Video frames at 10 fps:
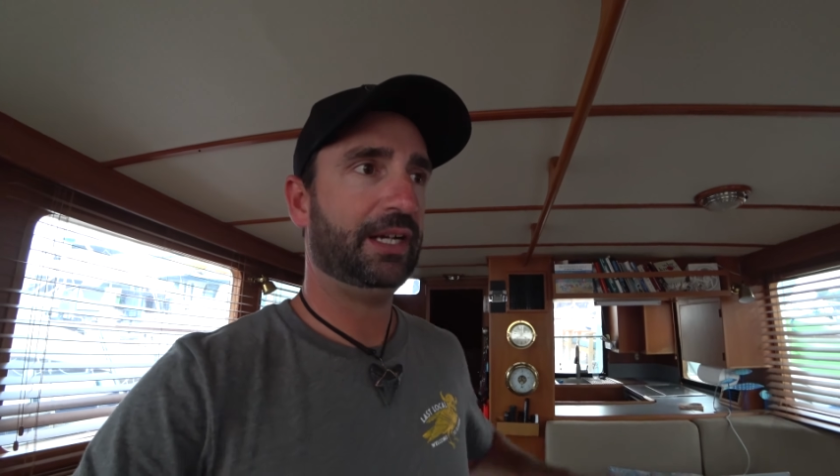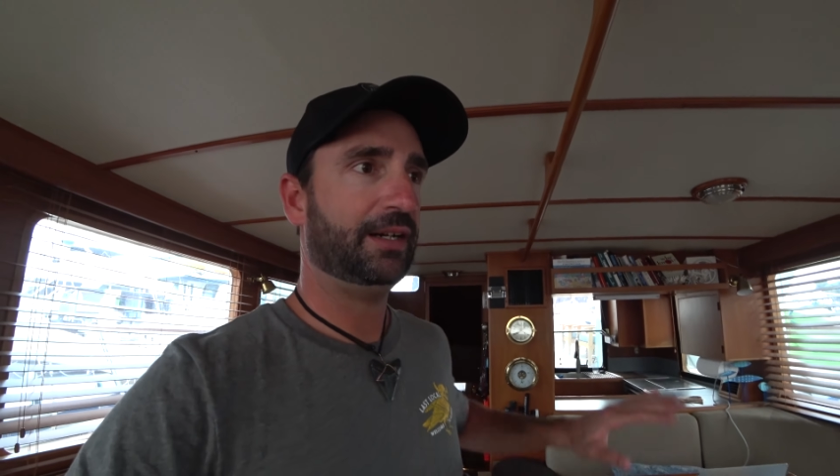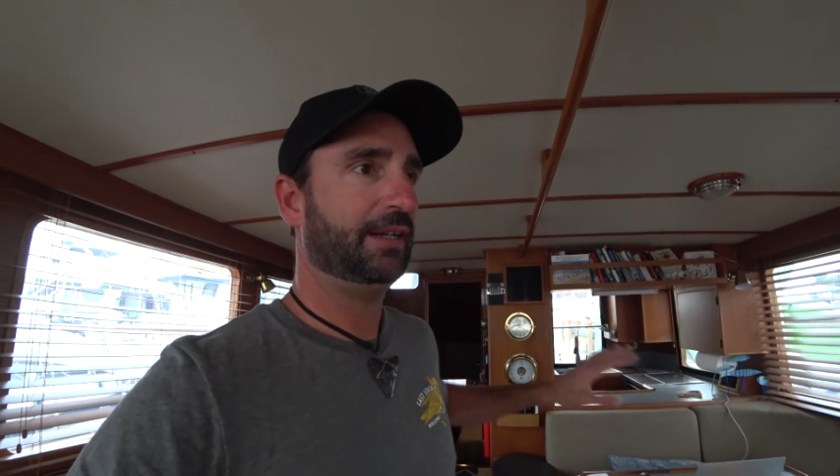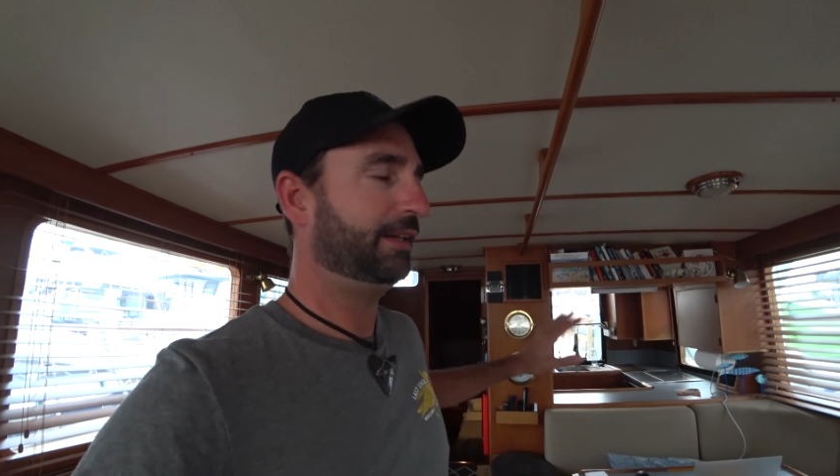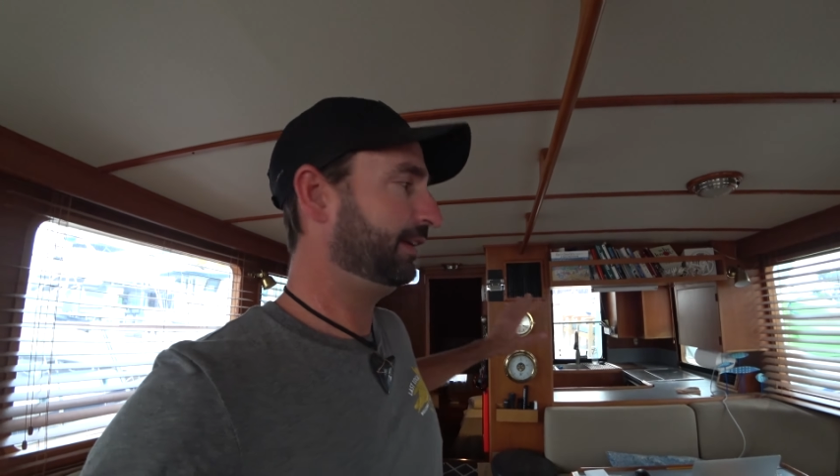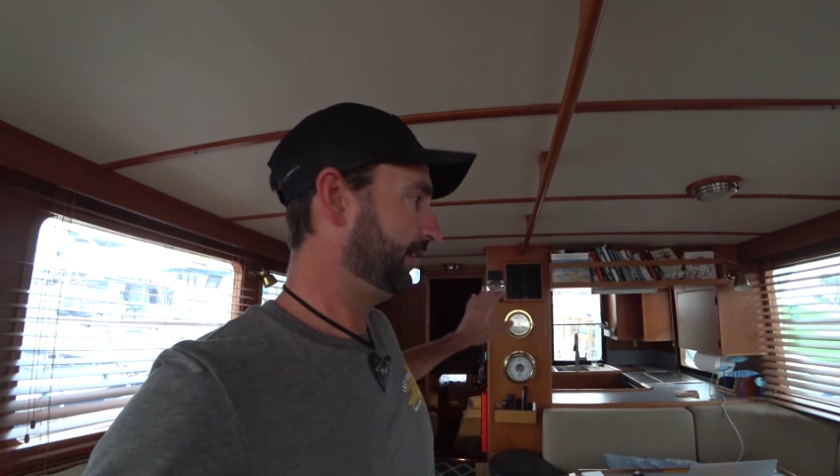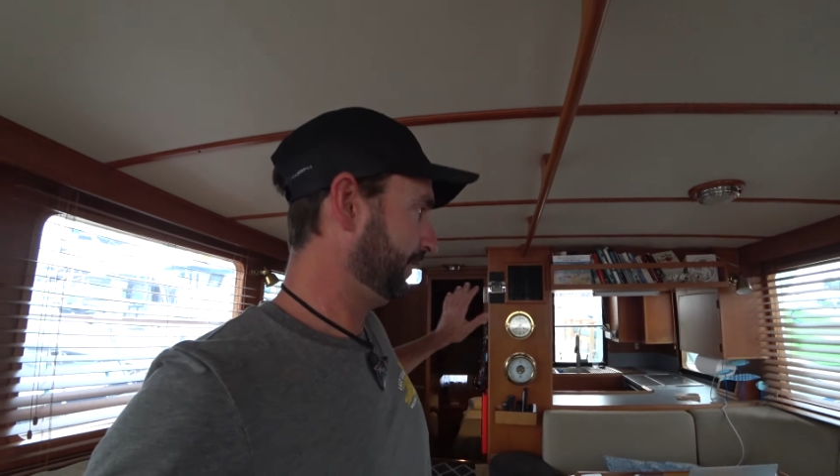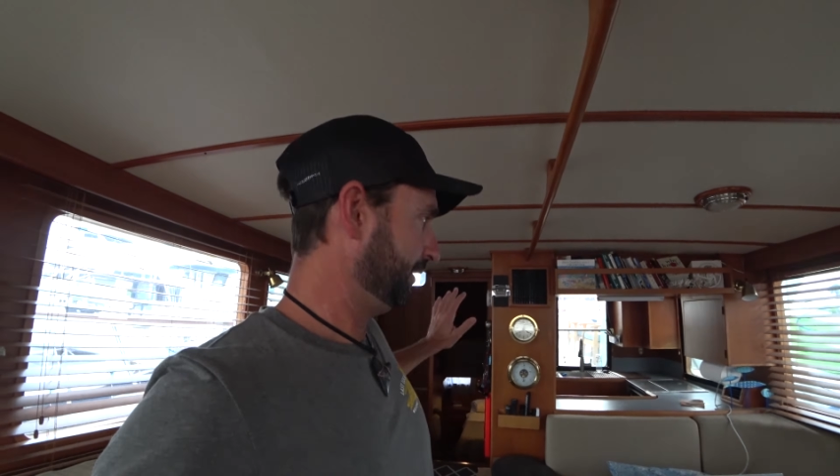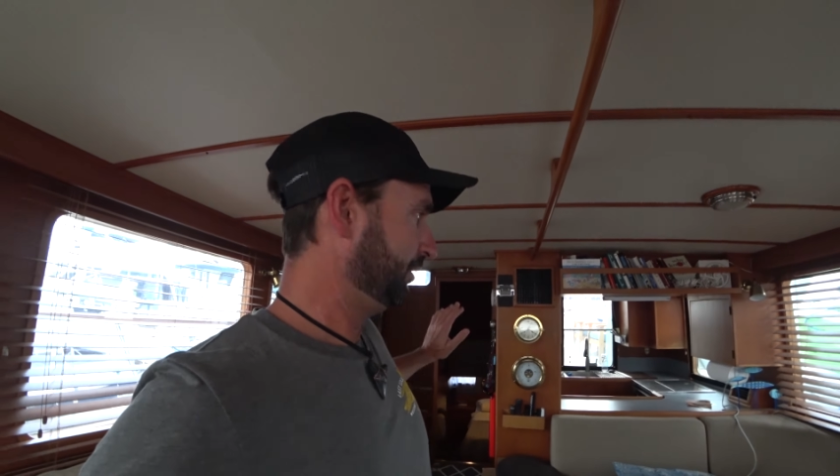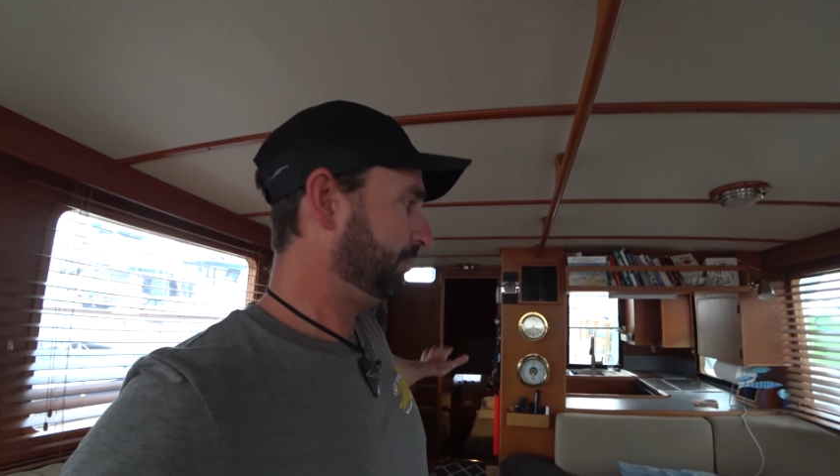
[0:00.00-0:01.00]
air
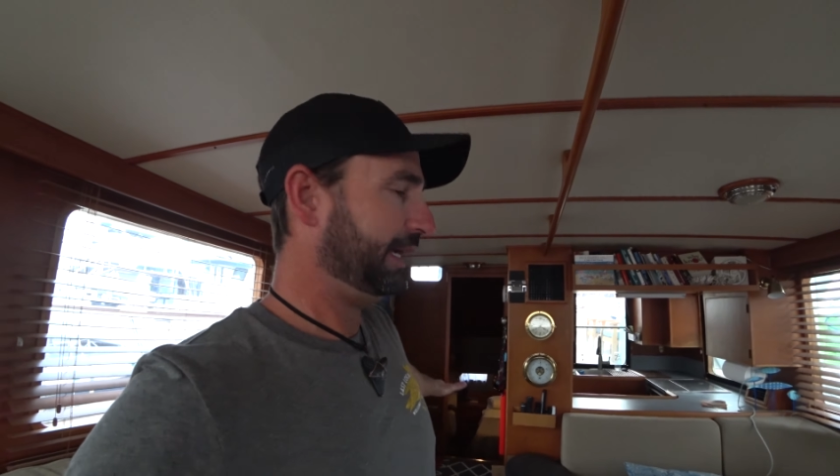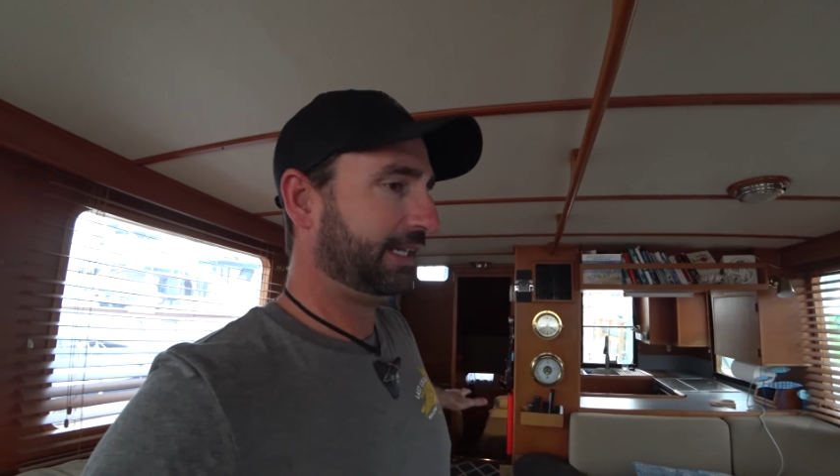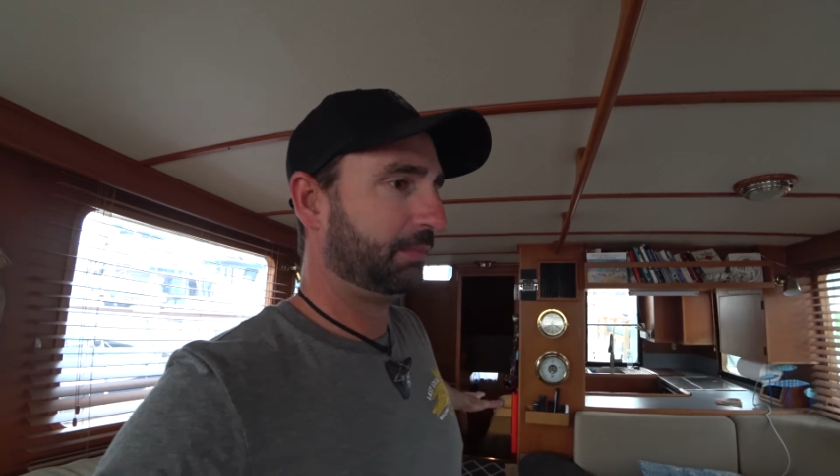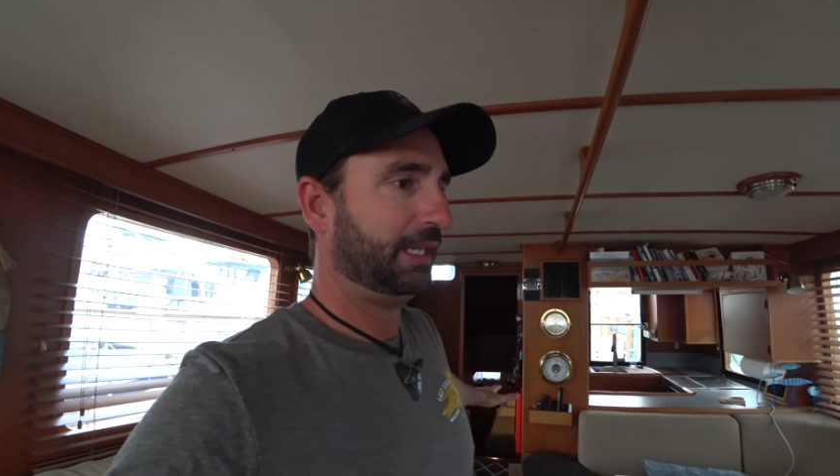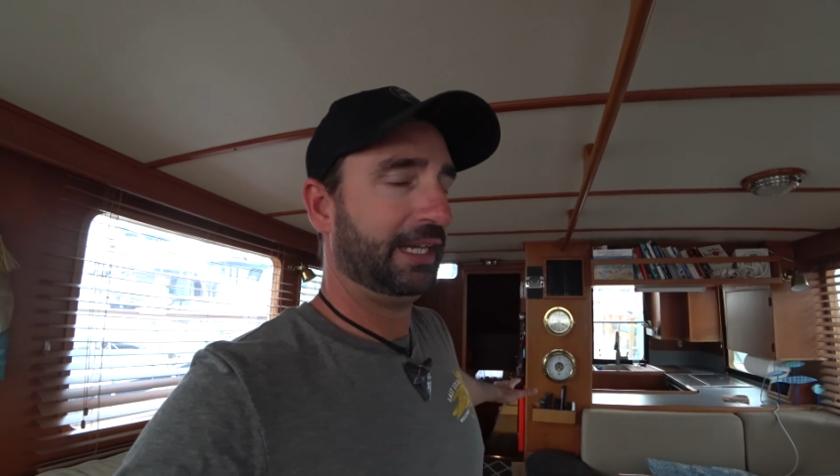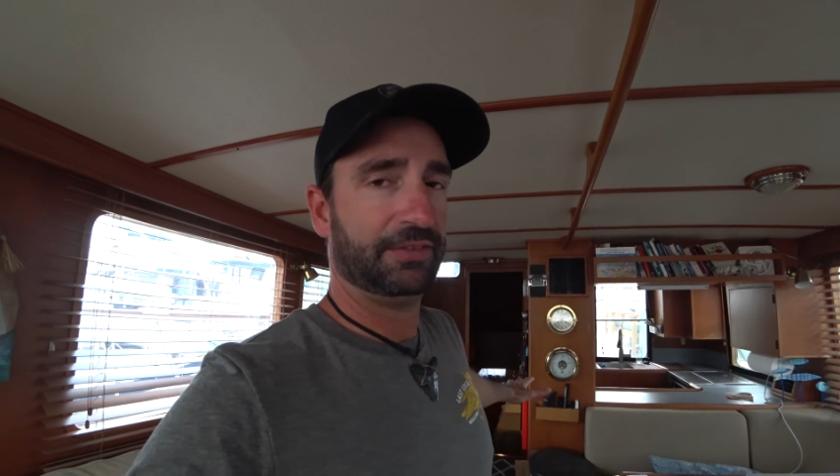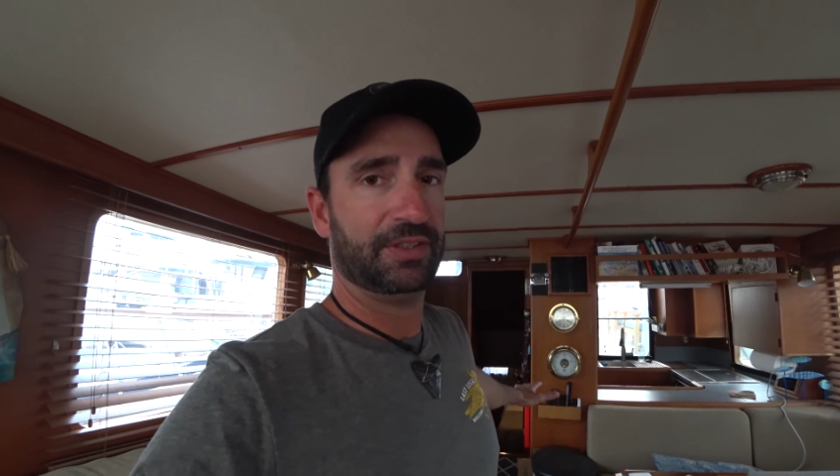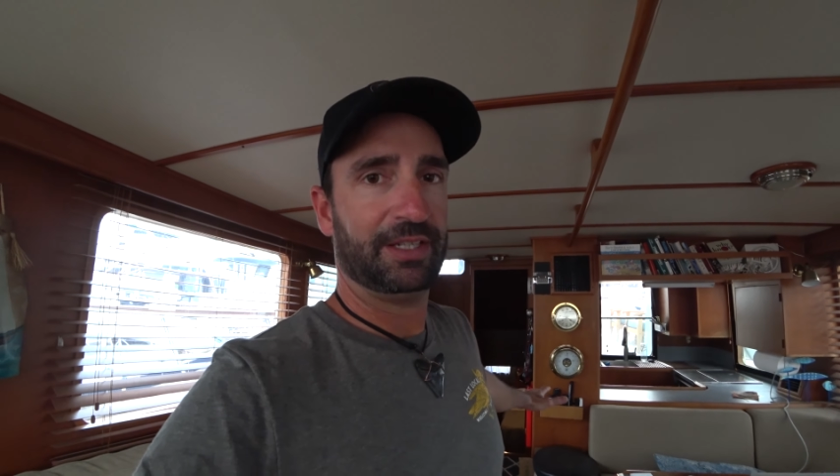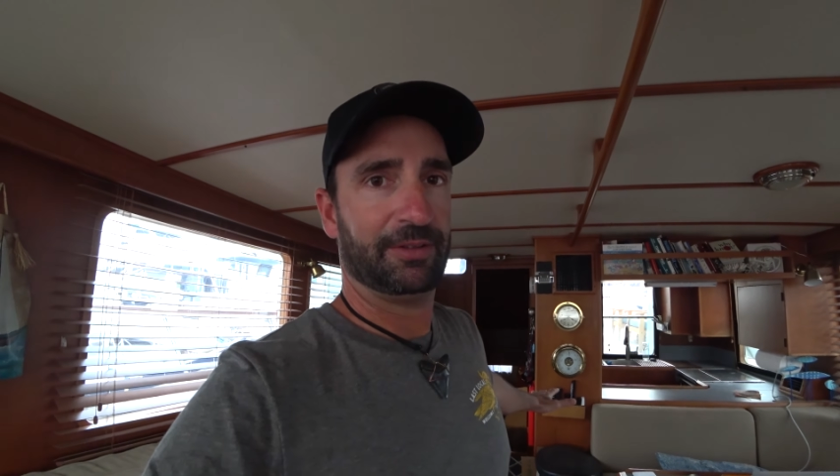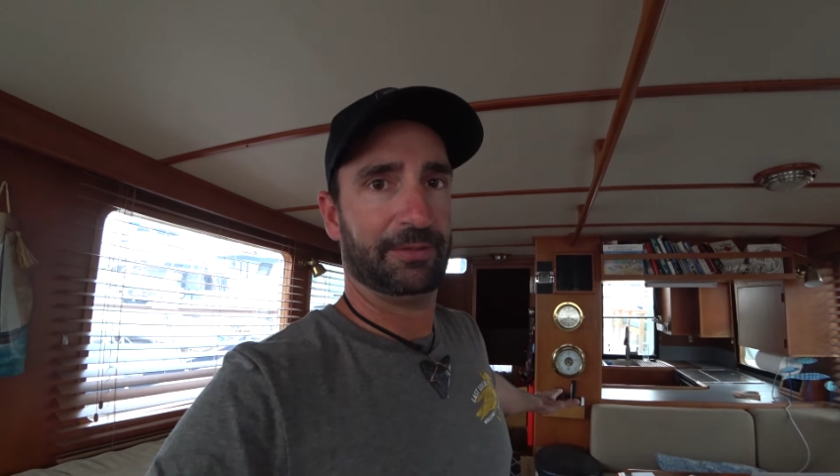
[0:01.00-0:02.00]
back in my aft
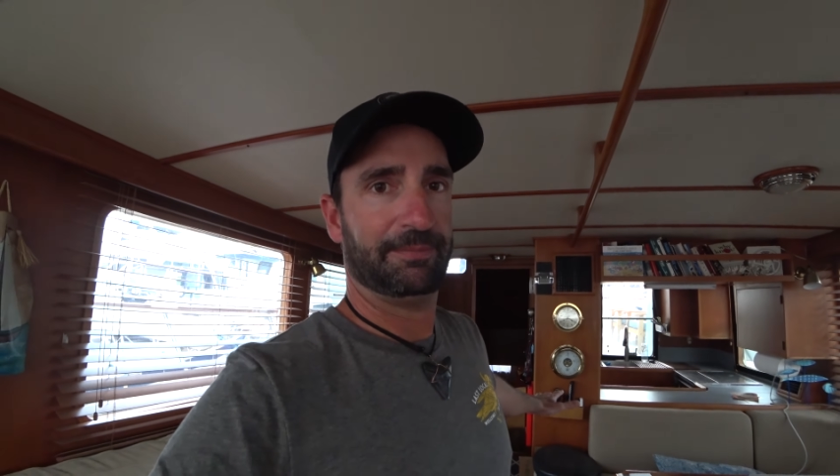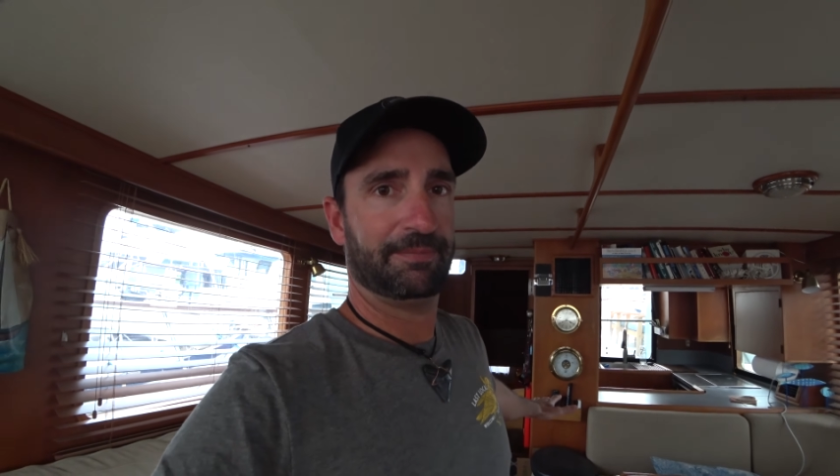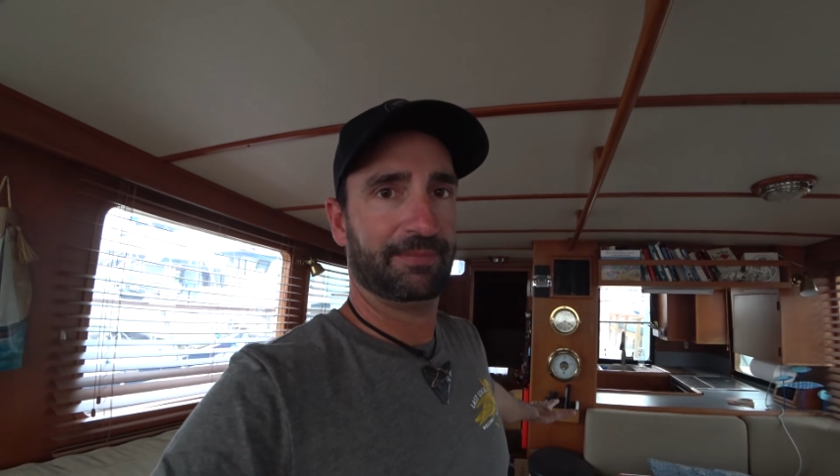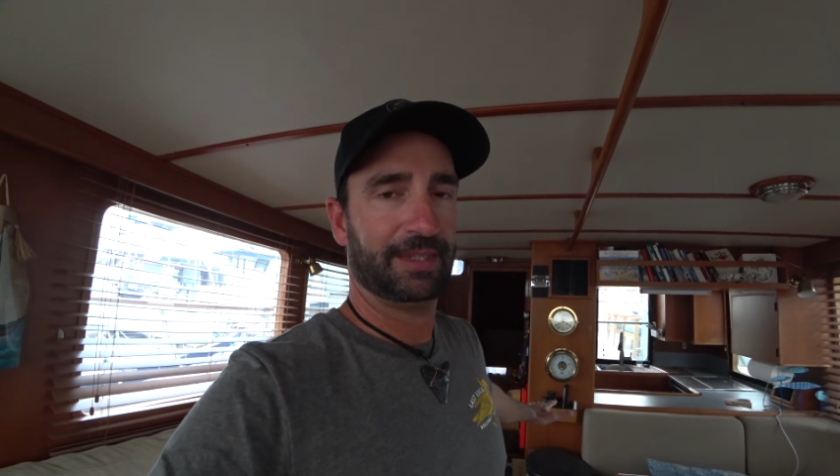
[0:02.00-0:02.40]
stateroom.